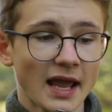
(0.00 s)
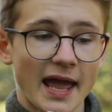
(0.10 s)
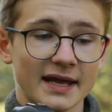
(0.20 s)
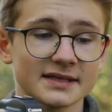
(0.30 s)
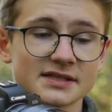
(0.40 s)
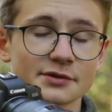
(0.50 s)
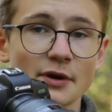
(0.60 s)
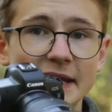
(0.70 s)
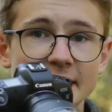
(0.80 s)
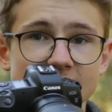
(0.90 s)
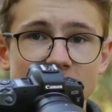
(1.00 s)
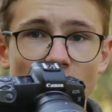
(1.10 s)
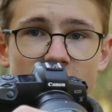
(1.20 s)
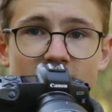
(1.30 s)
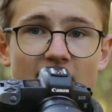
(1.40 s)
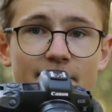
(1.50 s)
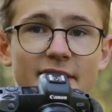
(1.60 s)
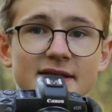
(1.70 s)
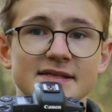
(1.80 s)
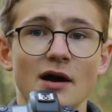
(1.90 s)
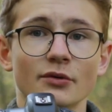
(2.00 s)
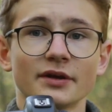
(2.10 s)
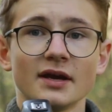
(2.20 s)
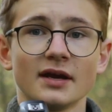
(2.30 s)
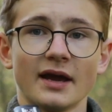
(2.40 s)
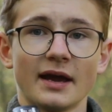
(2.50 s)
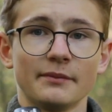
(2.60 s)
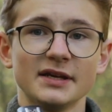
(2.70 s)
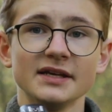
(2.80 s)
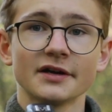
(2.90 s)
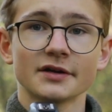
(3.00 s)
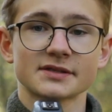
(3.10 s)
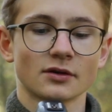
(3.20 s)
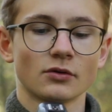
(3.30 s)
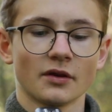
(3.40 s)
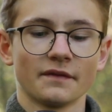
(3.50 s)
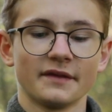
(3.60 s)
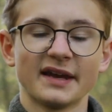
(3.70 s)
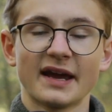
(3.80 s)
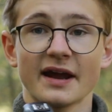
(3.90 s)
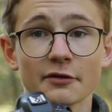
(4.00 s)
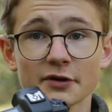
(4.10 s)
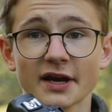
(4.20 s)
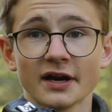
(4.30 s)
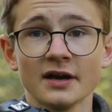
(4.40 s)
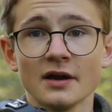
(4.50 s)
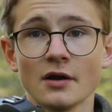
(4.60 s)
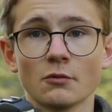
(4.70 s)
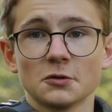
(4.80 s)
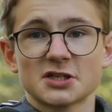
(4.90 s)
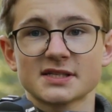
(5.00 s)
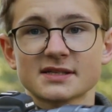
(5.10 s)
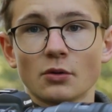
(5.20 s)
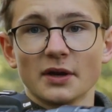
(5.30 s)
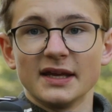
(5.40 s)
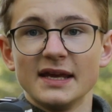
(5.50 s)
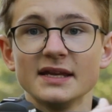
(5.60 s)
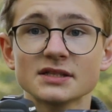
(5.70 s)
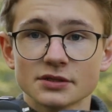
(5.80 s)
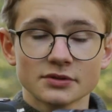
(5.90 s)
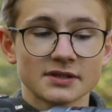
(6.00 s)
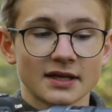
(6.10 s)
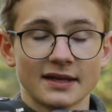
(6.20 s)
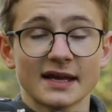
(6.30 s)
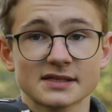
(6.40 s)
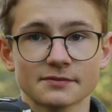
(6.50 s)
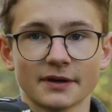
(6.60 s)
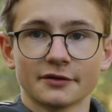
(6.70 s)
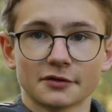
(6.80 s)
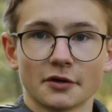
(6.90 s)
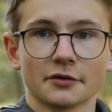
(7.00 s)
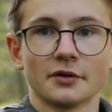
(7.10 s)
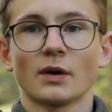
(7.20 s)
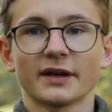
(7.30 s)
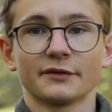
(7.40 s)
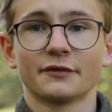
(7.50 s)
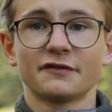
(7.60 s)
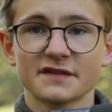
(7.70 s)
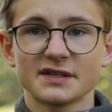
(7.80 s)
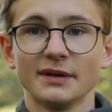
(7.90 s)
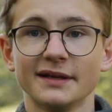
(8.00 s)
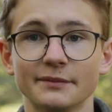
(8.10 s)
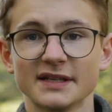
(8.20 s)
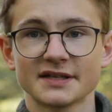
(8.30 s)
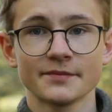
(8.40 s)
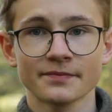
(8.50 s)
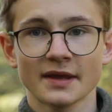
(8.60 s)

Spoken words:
and the rain is also coming down here, so on the area which is going into the lens when you're on 150mm,